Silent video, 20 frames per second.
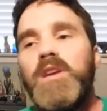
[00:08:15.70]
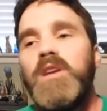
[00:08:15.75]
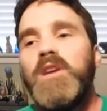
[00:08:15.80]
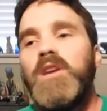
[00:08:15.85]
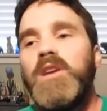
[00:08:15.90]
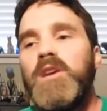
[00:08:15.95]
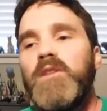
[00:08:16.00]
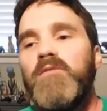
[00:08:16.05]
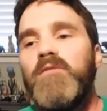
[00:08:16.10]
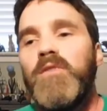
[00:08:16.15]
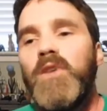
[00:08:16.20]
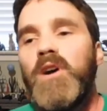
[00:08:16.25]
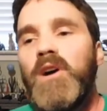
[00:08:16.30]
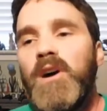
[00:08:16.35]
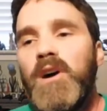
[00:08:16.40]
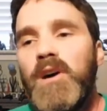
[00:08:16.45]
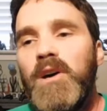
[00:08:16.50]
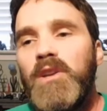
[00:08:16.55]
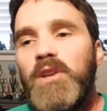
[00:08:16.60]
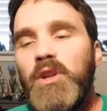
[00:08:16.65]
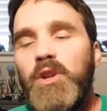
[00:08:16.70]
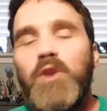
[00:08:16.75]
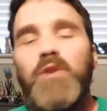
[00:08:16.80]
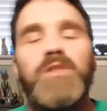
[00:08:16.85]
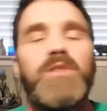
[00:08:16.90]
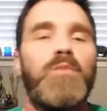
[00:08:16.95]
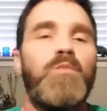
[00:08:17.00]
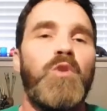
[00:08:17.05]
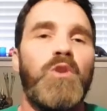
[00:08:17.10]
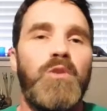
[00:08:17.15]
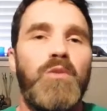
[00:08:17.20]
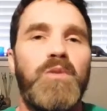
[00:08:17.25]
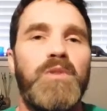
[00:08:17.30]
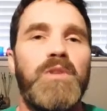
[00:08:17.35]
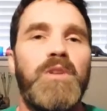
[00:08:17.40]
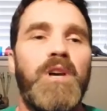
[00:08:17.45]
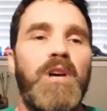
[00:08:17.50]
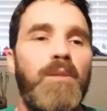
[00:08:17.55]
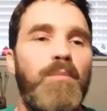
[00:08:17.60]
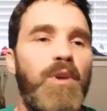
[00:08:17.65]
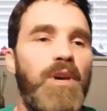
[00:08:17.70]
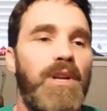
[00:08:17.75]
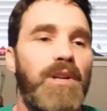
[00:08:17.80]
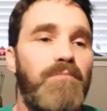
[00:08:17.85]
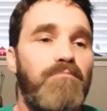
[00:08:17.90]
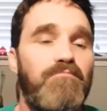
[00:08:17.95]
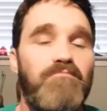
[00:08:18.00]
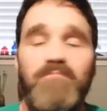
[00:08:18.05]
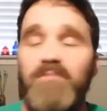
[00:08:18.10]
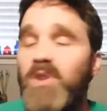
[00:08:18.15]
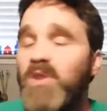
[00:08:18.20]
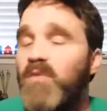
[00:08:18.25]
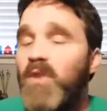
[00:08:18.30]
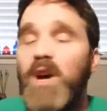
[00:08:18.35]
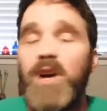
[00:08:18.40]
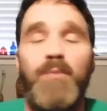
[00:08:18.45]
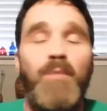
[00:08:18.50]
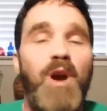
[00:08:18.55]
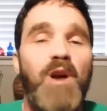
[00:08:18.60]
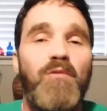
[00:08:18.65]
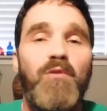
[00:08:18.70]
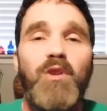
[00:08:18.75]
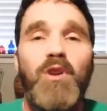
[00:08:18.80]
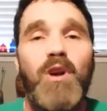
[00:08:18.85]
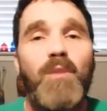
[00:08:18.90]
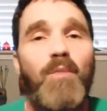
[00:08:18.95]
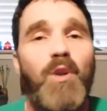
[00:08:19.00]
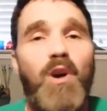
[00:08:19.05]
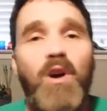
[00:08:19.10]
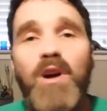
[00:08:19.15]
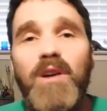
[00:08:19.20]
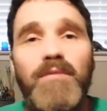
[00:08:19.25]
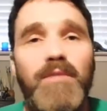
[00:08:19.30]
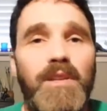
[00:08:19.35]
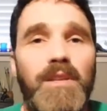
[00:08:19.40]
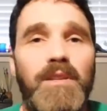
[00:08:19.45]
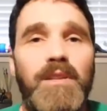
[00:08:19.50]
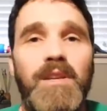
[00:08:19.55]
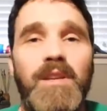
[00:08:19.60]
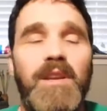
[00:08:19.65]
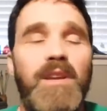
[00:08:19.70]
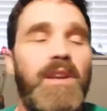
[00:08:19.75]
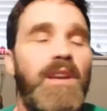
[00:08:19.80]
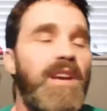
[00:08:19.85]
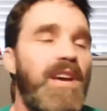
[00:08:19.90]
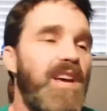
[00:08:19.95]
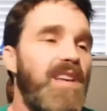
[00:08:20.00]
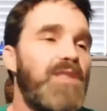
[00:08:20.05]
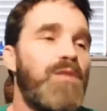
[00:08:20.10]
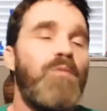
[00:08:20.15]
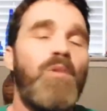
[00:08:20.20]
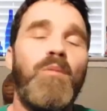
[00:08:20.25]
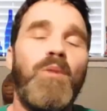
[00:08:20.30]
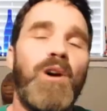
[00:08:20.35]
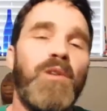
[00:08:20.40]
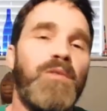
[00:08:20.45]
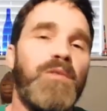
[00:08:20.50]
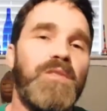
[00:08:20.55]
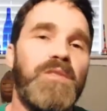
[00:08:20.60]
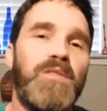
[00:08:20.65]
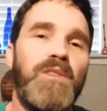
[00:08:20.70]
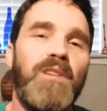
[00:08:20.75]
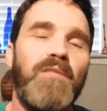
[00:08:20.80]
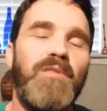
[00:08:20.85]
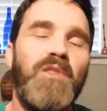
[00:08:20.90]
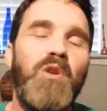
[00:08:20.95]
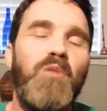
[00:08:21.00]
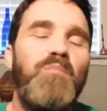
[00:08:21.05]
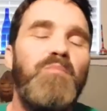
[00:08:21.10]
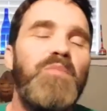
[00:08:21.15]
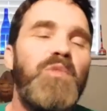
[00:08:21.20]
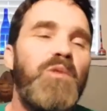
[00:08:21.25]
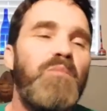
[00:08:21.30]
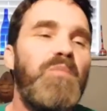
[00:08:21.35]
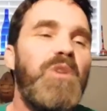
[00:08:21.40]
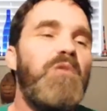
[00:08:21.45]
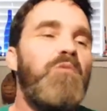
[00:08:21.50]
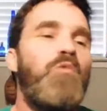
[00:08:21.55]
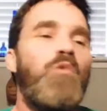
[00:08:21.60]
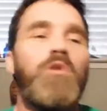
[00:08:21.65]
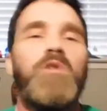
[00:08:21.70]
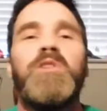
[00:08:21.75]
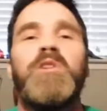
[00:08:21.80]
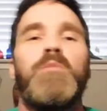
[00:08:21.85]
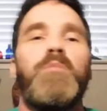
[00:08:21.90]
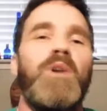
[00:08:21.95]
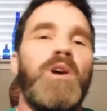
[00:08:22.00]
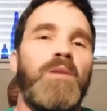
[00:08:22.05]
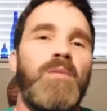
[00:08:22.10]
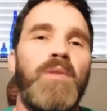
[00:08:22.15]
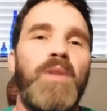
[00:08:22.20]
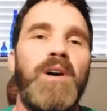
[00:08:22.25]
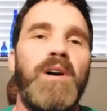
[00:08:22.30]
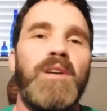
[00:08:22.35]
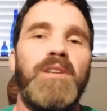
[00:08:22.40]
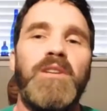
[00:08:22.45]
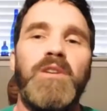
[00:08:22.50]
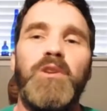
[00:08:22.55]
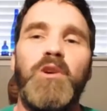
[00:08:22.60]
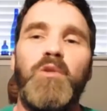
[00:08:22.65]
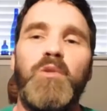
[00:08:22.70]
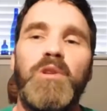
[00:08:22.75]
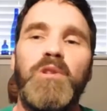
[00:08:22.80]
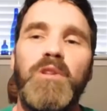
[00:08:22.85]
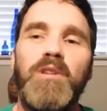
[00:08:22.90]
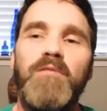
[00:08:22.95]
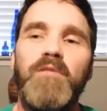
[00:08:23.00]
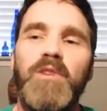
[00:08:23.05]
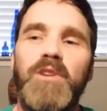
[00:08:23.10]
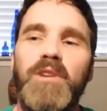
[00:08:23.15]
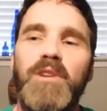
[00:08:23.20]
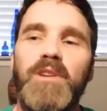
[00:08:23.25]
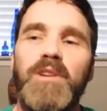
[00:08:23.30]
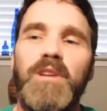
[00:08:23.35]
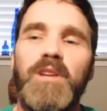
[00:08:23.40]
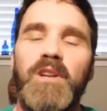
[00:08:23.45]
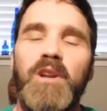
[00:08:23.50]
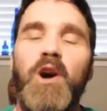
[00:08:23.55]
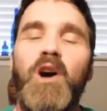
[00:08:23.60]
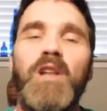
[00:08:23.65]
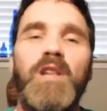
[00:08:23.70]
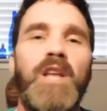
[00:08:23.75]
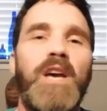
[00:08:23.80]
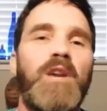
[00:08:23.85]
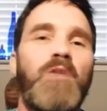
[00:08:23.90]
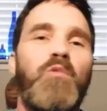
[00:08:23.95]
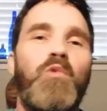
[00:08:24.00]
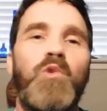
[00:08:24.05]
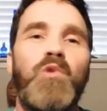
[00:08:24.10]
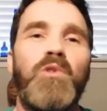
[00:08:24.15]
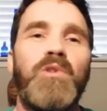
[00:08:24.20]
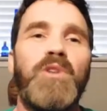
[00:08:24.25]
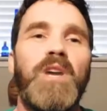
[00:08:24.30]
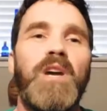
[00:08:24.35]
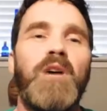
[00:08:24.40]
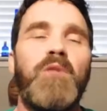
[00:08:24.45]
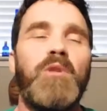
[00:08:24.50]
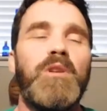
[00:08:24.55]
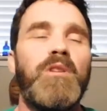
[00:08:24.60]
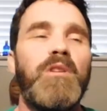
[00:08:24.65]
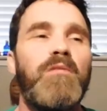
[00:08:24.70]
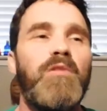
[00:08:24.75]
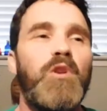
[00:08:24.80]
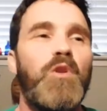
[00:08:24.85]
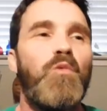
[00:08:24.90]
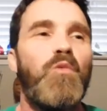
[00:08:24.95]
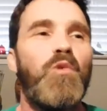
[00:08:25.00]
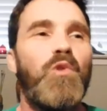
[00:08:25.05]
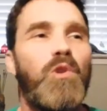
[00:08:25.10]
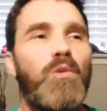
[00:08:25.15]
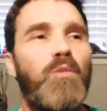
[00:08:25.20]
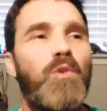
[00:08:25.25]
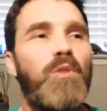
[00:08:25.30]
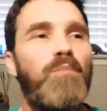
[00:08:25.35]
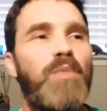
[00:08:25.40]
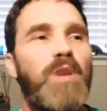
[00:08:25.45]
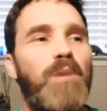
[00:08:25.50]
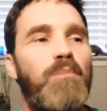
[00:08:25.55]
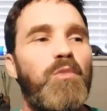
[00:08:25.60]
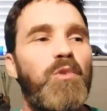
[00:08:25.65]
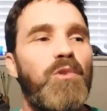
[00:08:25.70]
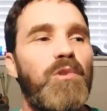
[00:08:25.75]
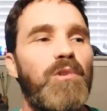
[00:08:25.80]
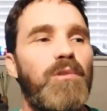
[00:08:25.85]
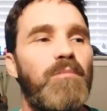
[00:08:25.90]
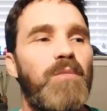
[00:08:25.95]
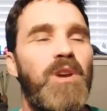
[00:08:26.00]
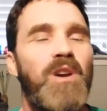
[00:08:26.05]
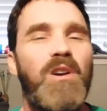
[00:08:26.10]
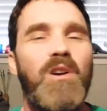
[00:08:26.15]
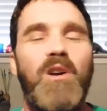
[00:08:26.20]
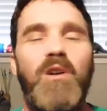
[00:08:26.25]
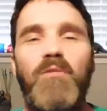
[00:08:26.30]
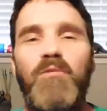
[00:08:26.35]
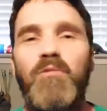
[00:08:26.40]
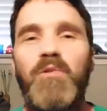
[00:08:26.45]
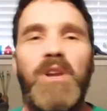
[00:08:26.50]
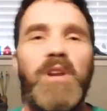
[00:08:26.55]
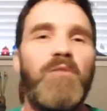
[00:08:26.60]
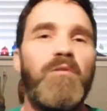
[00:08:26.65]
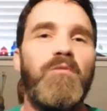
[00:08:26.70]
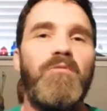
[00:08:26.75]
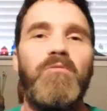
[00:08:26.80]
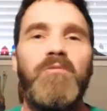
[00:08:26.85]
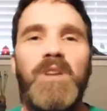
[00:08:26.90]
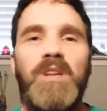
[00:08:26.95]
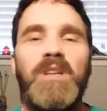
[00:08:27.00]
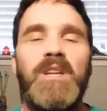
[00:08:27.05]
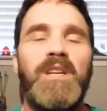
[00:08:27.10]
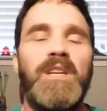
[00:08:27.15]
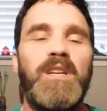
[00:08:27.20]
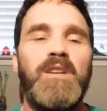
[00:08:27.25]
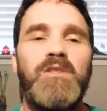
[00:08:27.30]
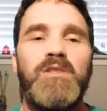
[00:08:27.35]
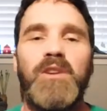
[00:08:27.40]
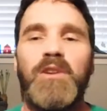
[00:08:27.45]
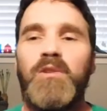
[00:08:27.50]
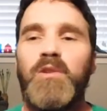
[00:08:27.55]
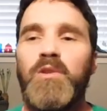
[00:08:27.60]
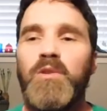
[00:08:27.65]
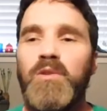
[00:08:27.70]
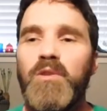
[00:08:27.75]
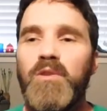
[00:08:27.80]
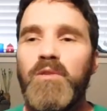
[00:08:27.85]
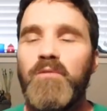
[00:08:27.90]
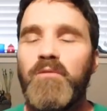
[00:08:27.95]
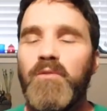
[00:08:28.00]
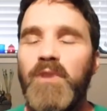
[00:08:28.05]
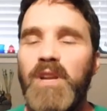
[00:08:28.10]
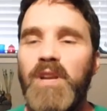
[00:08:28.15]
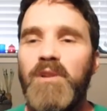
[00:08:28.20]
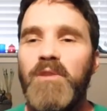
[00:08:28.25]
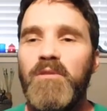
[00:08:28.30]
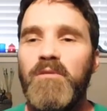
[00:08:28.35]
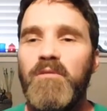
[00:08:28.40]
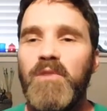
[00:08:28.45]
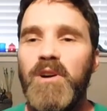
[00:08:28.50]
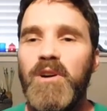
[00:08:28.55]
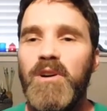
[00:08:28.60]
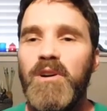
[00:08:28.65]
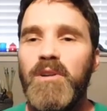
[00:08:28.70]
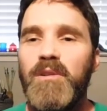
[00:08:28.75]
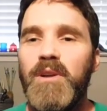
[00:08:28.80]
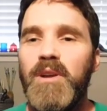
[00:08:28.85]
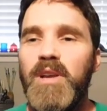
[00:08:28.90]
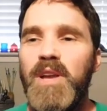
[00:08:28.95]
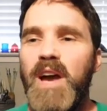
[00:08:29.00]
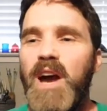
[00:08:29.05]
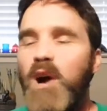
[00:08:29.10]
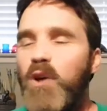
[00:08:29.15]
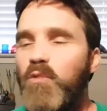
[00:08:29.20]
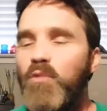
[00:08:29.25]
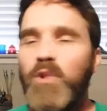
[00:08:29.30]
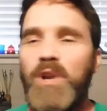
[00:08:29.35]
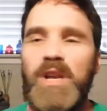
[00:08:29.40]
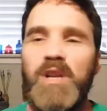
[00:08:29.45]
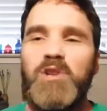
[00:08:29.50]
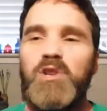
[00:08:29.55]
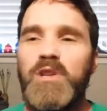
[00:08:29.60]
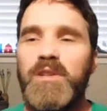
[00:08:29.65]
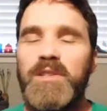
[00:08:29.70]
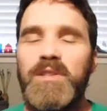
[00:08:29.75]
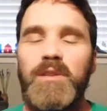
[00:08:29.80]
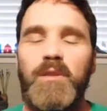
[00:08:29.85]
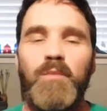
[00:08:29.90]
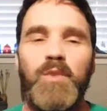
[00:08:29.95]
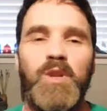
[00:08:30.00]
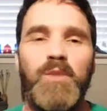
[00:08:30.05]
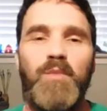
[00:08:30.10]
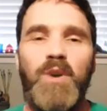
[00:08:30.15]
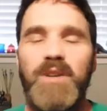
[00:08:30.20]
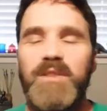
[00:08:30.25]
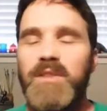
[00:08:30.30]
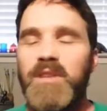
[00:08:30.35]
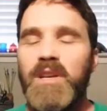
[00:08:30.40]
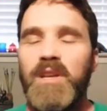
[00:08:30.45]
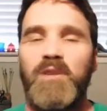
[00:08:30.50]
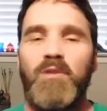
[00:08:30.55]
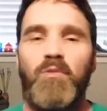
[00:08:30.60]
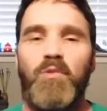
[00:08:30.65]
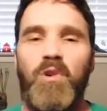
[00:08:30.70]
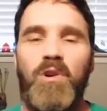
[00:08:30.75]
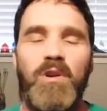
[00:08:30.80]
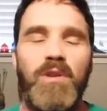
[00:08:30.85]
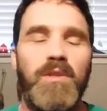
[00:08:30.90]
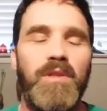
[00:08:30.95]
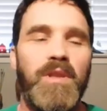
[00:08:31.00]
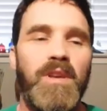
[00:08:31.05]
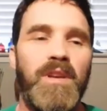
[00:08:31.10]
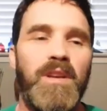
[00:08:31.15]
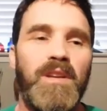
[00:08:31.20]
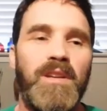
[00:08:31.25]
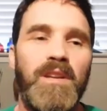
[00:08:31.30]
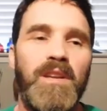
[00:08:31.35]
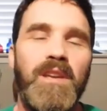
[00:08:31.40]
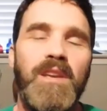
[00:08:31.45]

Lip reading: If you know someone who's a diabetic, invite them out for a cup of coffee. Ask them about this stuff. Don't be worried about that. We live in an online world now. We live in a world where people are afraid of offending each other. They're afraid of outraging somebody by saying the wrong thing.